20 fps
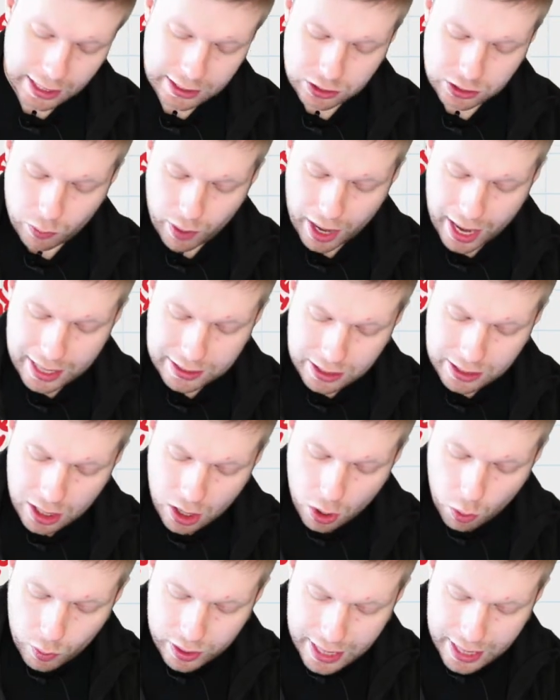squared,
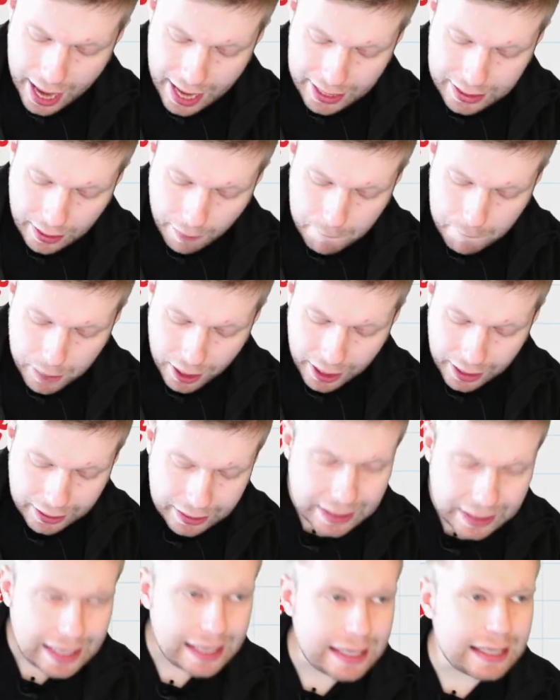we get a
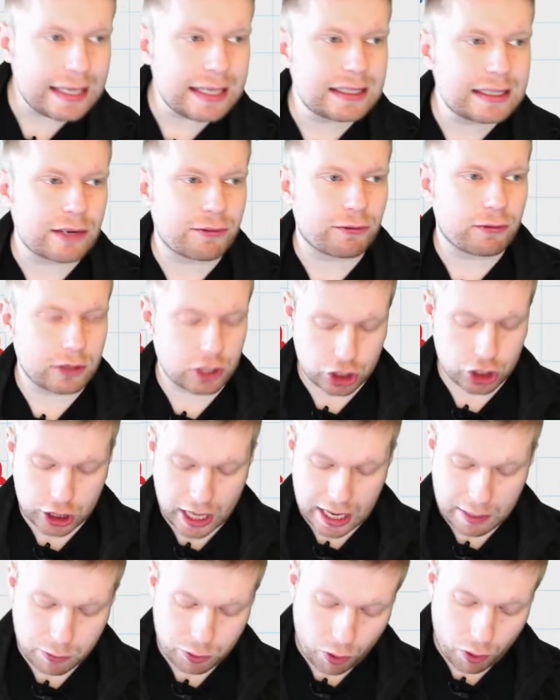completely different
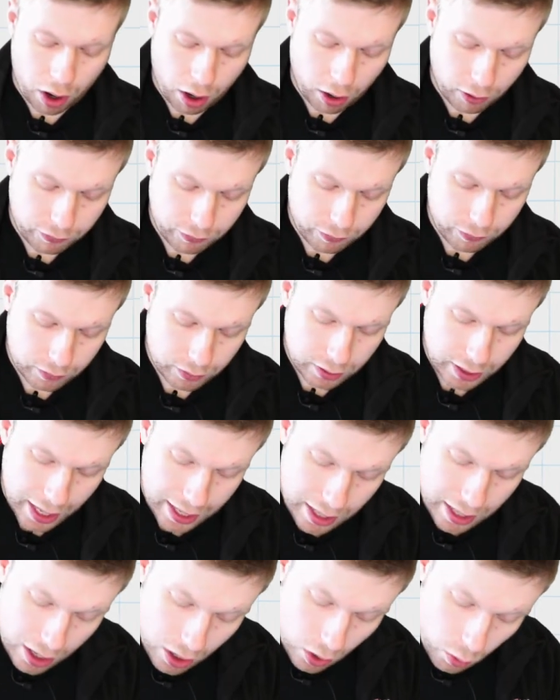shaped graph,
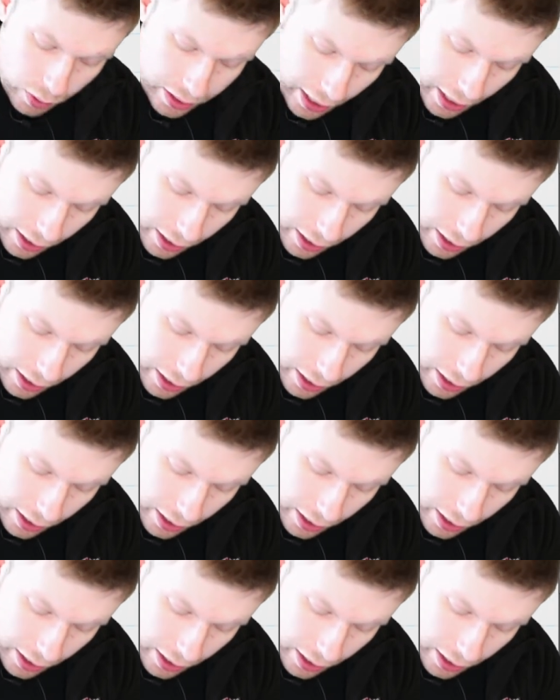okay? We get a